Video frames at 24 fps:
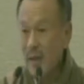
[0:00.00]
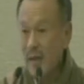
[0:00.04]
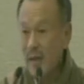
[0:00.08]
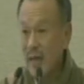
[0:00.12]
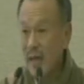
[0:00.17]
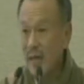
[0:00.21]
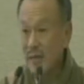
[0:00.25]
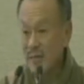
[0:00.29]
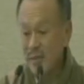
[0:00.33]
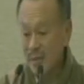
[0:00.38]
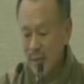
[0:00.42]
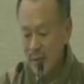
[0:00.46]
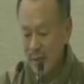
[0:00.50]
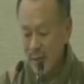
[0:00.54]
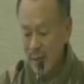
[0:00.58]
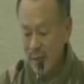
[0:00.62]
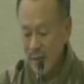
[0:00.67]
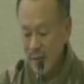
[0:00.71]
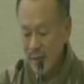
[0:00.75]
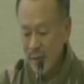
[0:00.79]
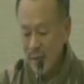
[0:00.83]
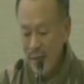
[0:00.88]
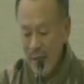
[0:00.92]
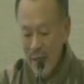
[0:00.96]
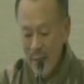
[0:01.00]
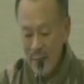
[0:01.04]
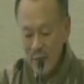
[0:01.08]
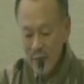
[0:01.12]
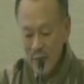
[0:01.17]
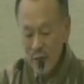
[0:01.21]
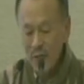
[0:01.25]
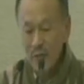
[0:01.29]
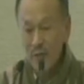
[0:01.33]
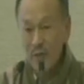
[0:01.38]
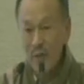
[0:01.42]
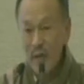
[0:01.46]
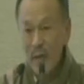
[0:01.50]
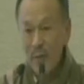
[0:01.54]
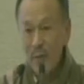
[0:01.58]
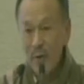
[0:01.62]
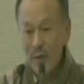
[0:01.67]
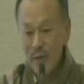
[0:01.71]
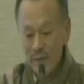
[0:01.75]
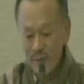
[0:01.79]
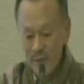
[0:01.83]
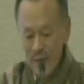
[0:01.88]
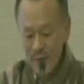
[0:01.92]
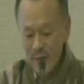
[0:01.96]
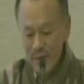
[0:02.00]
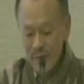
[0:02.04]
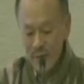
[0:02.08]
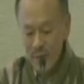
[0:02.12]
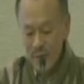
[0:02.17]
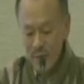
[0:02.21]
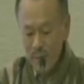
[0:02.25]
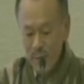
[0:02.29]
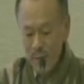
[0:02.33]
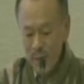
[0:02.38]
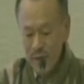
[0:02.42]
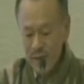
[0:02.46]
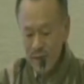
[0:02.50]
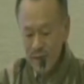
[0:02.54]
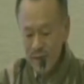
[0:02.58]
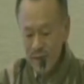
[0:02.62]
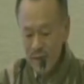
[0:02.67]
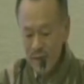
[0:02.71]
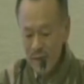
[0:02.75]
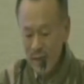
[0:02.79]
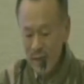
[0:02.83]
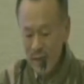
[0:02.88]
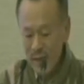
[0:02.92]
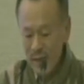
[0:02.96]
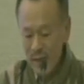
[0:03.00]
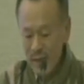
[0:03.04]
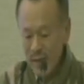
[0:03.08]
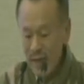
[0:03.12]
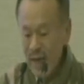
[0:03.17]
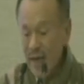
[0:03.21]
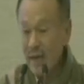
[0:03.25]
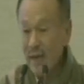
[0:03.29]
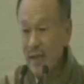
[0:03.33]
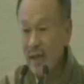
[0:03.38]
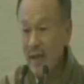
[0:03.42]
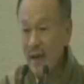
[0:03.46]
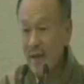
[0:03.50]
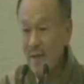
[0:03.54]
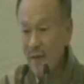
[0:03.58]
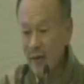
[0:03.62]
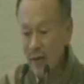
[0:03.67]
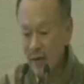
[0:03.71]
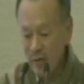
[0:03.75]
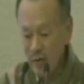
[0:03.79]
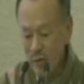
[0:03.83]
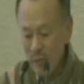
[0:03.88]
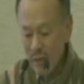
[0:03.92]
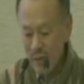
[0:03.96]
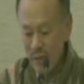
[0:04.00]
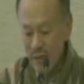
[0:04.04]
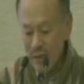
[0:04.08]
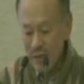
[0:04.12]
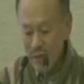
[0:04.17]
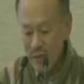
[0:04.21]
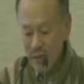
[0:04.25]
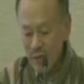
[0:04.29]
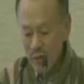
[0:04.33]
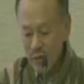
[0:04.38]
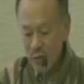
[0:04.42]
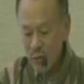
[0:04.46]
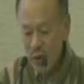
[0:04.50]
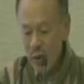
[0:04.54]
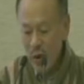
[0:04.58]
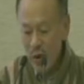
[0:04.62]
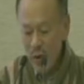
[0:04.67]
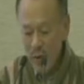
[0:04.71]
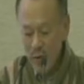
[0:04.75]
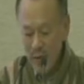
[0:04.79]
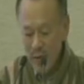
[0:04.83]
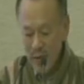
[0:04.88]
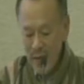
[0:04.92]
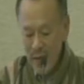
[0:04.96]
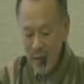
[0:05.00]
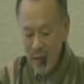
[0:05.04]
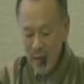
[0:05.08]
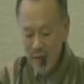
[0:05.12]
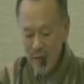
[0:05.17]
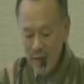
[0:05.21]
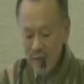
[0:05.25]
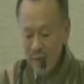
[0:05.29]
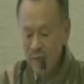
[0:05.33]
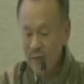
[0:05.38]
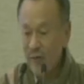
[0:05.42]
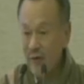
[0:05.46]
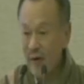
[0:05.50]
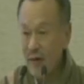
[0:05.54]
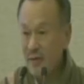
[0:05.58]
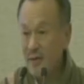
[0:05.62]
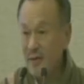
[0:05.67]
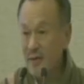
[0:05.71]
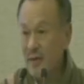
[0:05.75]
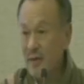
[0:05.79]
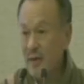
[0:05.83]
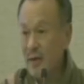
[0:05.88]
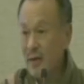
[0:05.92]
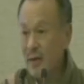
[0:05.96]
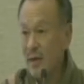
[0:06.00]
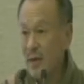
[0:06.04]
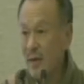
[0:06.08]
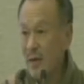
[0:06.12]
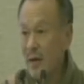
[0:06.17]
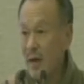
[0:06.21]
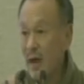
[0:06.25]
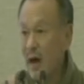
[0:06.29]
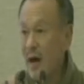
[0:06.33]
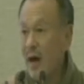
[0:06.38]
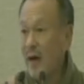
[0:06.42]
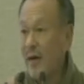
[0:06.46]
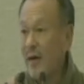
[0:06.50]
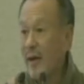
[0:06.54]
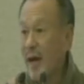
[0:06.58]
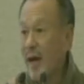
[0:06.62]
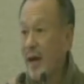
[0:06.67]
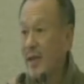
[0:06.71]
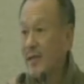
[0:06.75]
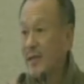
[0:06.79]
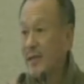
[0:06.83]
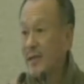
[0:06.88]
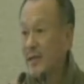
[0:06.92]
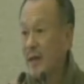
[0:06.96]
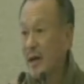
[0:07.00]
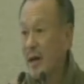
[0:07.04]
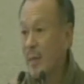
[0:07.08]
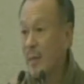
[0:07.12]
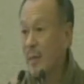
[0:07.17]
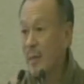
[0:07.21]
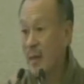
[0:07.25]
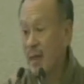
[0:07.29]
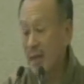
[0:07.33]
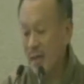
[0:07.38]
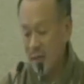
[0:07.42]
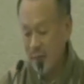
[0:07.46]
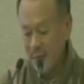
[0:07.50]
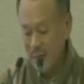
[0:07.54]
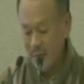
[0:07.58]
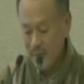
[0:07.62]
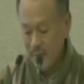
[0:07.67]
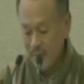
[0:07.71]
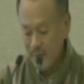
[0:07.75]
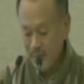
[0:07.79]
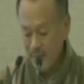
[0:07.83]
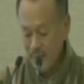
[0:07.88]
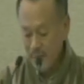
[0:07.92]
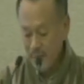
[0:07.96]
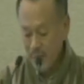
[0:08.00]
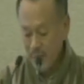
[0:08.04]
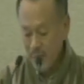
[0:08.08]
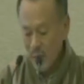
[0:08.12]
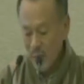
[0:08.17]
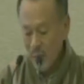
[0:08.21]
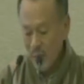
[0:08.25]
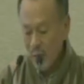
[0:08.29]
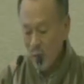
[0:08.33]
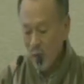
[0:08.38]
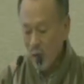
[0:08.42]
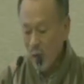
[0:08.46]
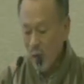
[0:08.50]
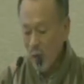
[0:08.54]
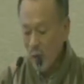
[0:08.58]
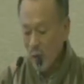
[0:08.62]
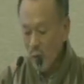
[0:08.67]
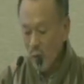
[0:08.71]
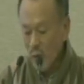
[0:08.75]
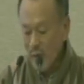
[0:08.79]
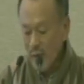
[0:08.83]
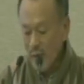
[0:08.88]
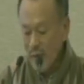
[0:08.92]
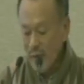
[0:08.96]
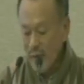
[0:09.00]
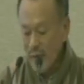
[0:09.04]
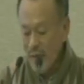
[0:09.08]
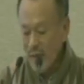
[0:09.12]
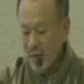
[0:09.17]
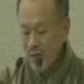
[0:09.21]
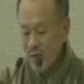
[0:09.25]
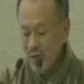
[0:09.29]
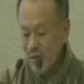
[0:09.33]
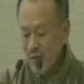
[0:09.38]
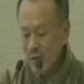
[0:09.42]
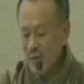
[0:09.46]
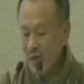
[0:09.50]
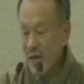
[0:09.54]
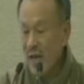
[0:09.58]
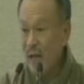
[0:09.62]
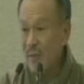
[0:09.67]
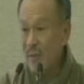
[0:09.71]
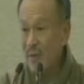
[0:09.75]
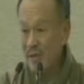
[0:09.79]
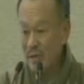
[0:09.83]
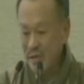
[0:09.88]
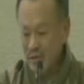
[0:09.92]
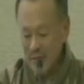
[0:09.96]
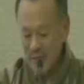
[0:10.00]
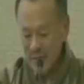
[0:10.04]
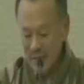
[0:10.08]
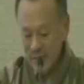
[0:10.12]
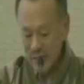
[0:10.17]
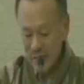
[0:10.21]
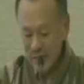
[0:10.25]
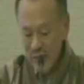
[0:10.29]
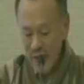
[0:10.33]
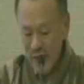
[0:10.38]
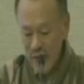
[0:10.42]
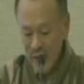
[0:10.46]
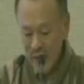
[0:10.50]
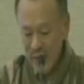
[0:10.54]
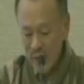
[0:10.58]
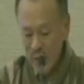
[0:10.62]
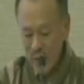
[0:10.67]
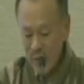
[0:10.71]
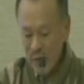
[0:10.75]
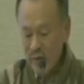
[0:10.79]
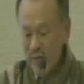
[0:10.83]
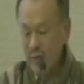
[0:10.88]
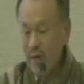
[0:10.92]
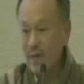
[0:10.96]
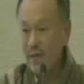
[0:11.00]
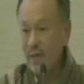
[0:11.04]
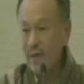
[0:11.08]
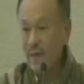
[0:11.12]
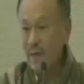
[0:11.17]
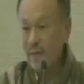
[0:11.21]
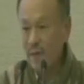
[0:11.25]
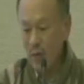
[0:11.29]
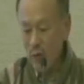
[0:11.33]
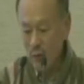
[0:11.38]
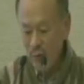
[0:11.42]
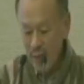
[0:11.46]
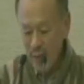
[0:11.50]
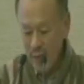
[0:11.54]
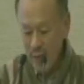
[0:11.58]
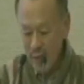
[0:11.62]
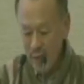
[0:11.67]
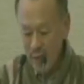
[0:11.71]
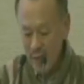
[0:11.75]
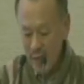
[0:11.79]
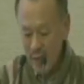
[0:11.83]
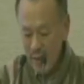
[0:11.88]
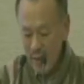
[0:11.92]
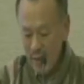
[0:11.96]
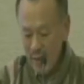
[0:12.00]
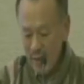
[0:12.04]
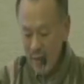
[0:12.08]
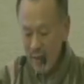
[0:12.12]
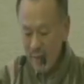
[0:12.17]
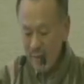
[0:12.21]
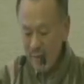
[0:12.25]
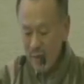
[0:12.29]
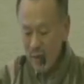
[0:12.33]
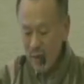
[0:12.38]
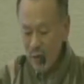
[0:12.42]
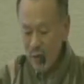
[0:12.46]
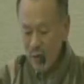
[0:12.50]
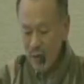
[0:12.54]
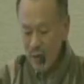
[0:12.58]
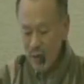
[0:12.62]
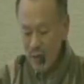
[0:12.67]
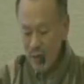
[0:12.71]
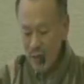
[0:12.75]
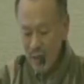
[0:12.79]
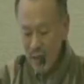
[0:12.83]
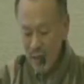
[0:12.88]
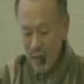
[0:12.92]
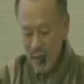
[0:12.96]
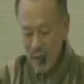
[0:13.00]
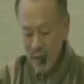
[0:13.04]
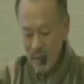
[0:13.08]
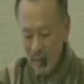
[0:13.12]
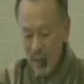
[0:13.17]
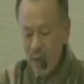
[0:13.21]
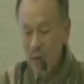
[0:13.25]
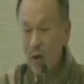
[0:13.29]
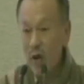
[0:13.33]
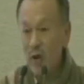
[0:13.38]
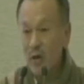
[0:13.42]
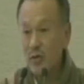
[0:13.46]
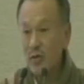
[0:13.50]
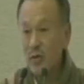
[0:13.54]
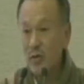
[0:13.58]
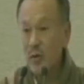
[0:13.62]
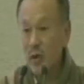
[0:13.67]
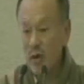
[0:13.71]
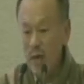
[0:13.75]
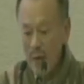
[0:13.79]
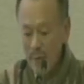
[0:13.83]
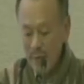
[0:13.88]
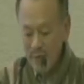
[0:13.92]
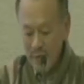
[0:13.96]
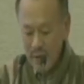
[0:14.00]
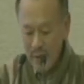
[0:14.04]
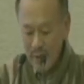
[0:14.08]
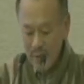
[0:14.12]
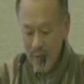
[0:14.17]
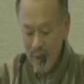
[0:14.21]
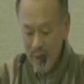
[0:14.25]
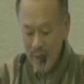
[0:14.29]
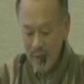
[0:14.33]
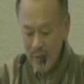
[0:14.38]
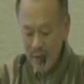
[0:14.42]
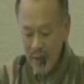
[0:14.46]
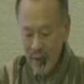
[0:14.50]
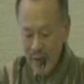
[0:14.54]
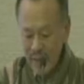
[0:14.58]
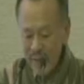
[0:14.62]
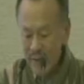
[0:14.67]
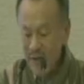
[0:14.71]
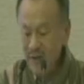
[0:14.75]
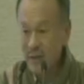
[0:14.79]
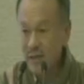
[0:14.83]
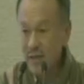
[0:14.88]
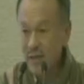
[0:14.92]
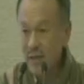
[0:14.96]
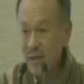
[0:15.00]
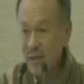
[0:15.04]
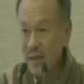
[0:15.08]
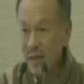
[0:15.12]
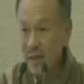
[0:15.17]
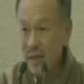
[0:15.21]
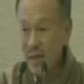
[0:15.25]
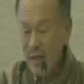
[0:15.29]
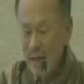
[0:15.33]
Yet, the absolute number of victims of poverty and their vulnerability to all kinds of threats are at a peak. Not only natural calamities are striking with greater fury and frequency because of collapsing biodiversity